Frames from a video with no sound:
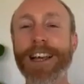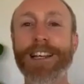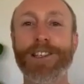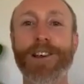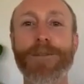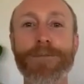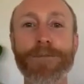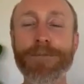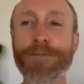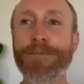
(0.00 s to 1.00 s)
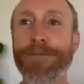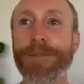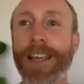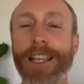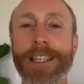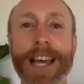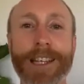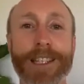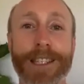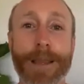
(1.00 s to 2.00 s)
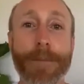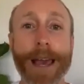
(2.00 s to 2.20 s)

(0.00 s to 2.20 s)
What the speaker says: So isn't that just the